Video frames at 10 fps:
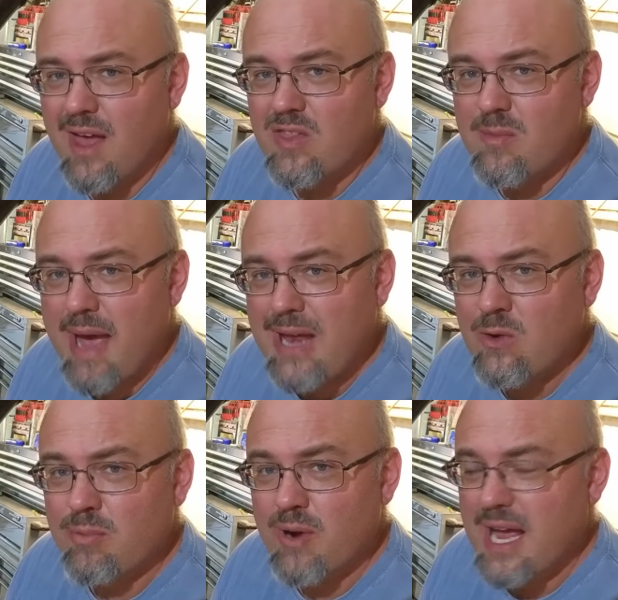The manual
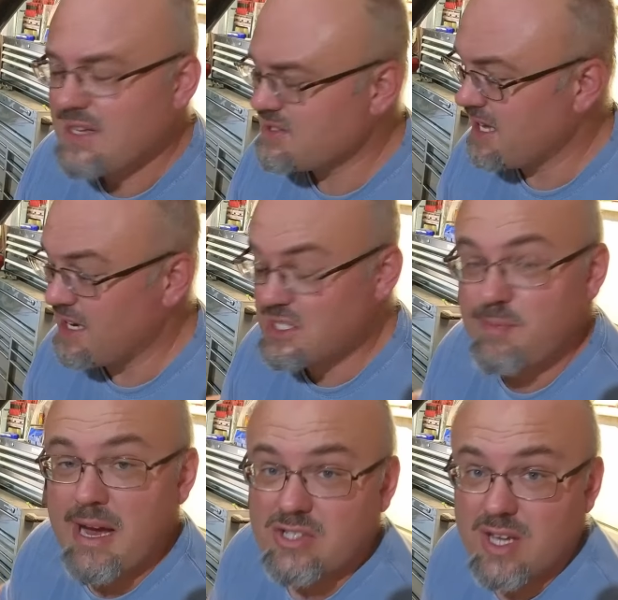brakes, and
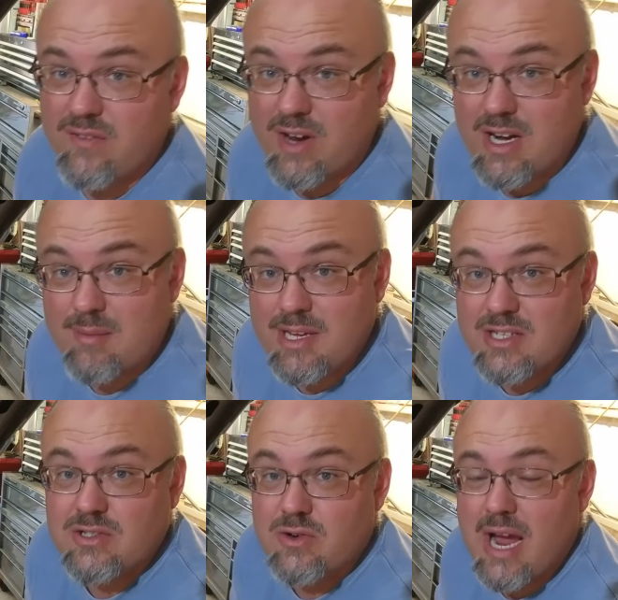especially if you're going to be
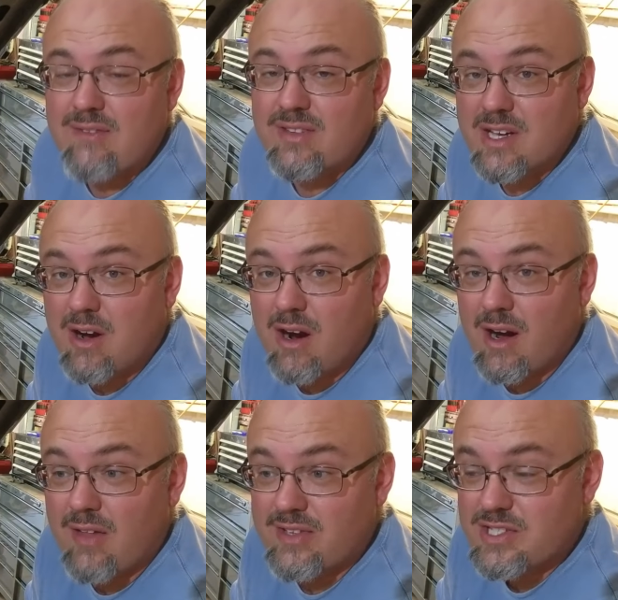driving the car
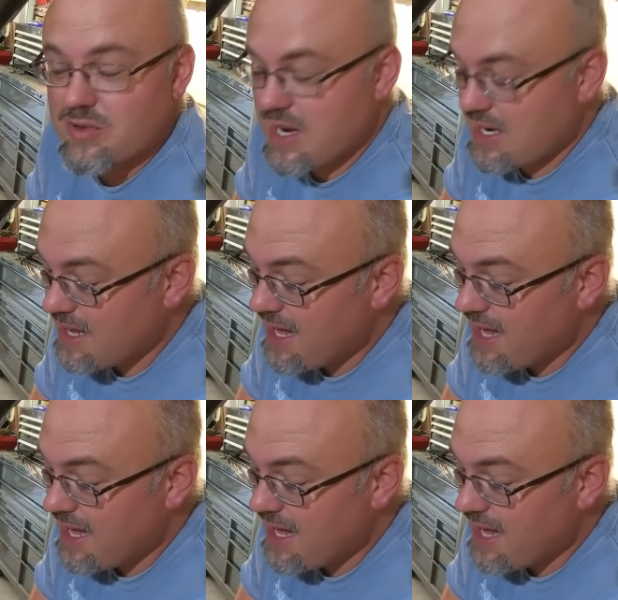on the street,